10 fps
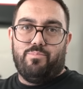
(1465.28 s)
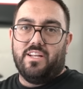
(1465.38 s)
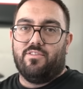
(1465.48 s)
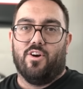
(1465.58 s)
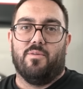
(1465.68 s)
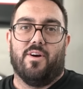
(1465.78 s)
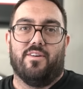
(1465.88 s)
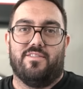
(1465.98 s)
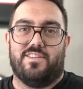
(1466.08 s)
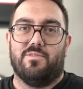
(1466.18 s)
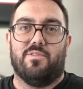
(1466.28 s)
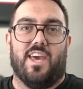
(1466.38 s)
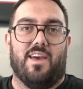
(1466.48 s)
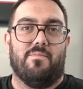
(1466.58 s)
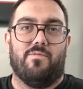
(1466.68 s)
big turbo, single
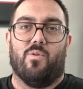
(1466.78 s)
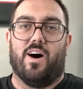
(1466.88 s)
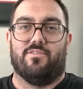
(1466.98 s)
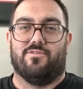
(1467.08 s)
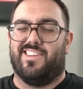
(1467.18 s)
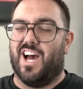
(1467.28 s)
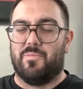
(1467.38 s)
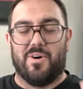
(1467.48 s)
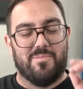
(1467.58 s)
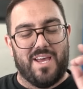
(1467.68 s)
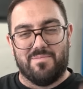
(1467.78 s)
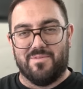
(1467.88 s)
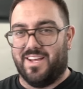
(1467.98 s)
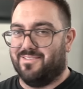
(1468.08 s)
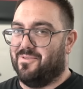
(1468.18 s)
cam, 400. Come on,
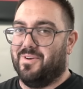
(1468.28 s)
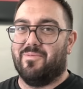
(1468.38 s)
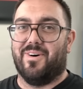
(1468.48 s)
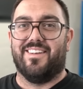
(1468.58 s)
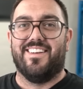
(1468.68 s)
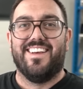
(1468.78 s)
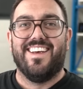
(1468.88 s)
people, that's what we want.